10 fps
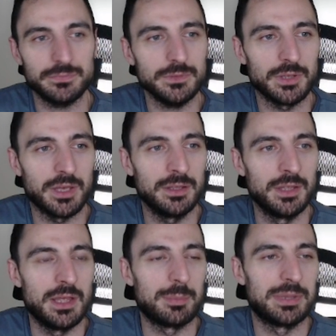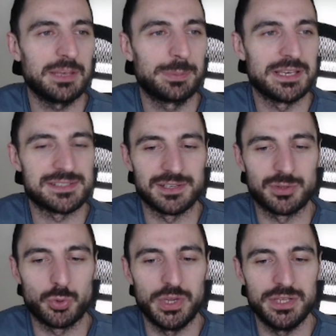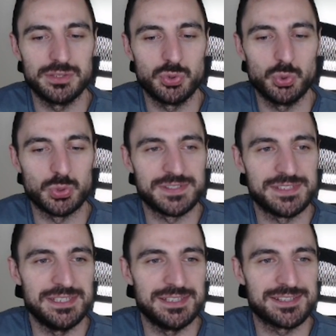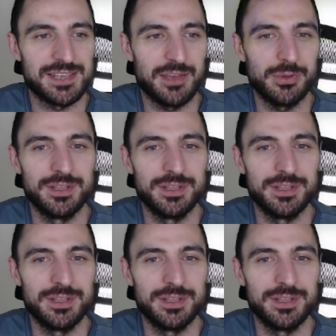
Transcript: Okay, black plays queen to C7,